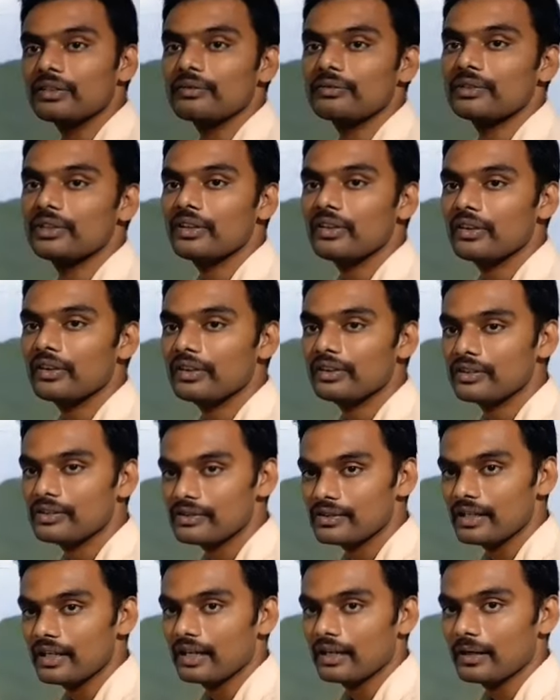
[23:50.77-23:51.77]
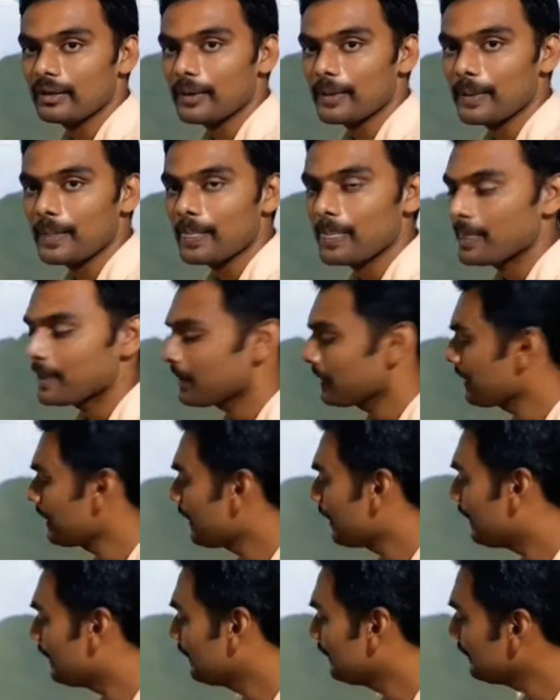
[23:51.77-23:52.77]
of the cell.
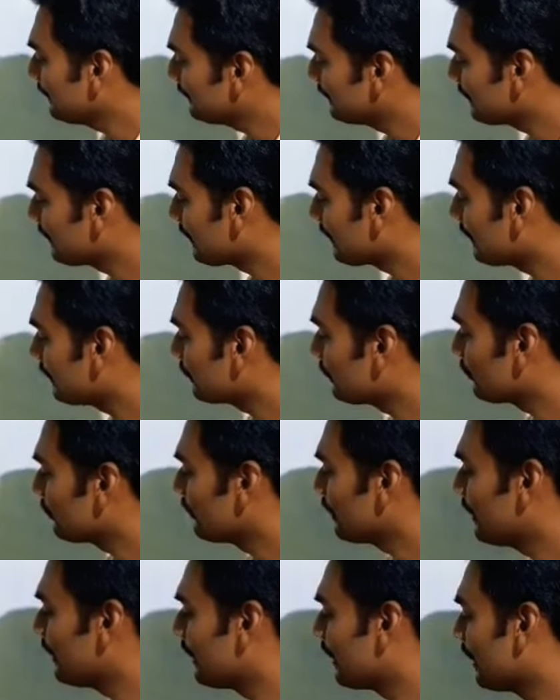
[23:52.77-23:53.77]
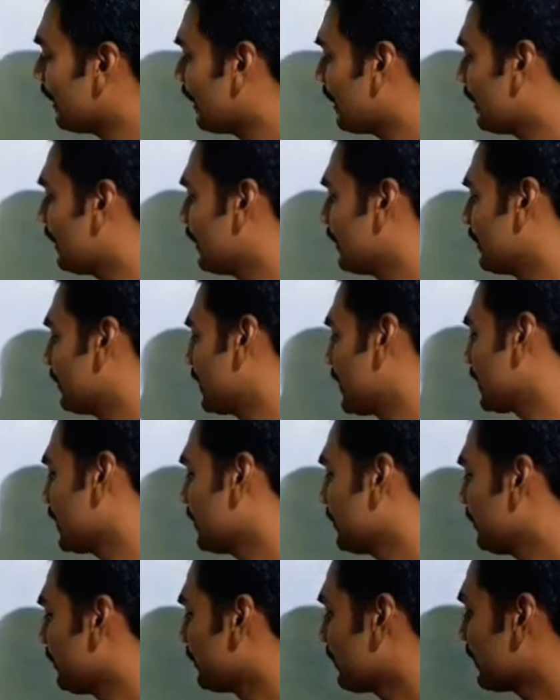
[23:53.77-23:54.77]
I is the current through the entire network.
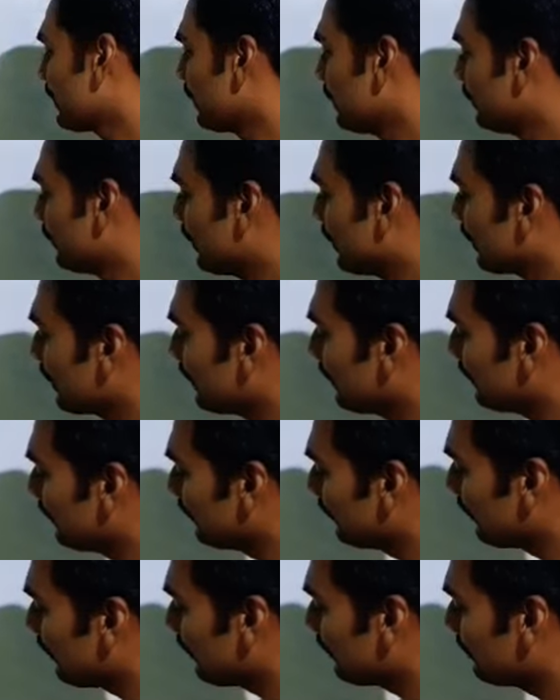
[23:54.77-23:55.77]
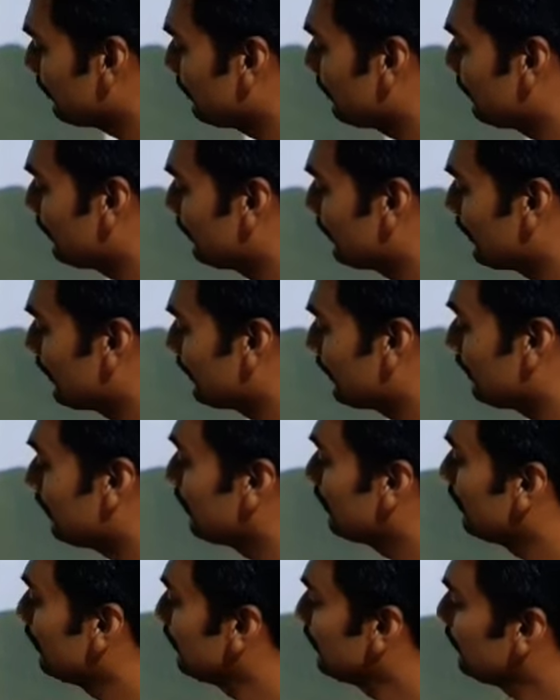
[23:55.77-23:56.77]
You take inside the cell,
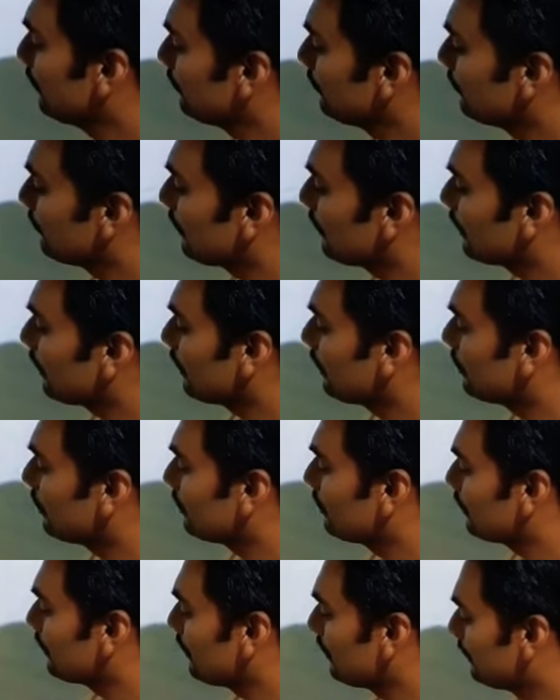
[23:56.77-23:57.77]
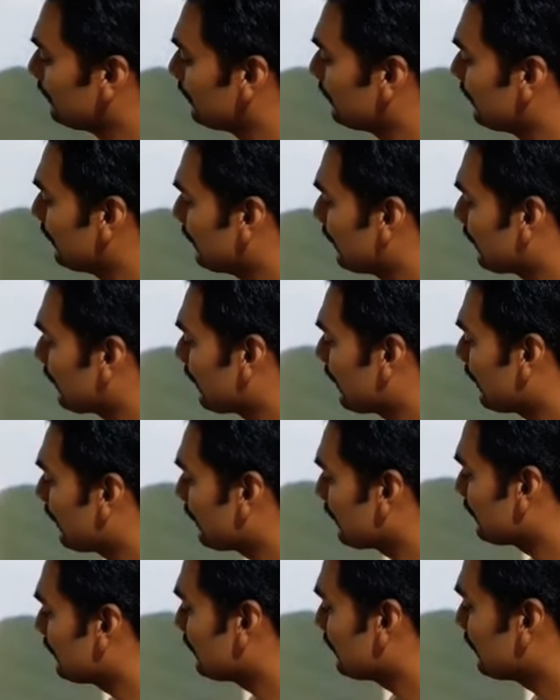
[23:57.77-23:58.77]
you take out in the
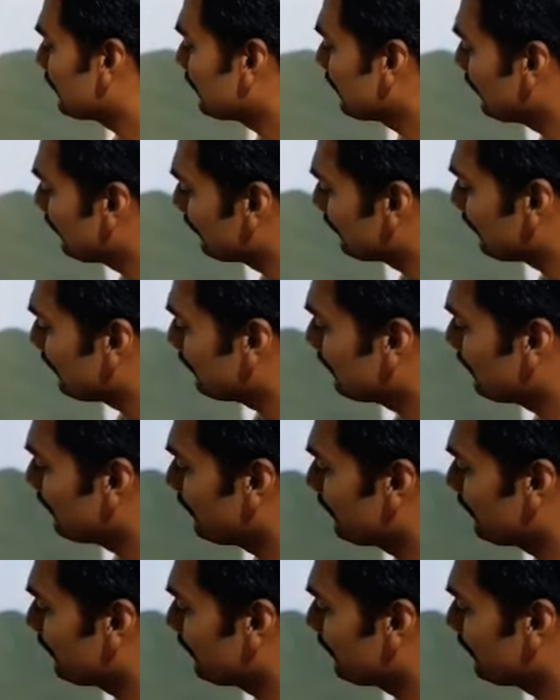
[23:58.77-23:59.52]
conductor, inside the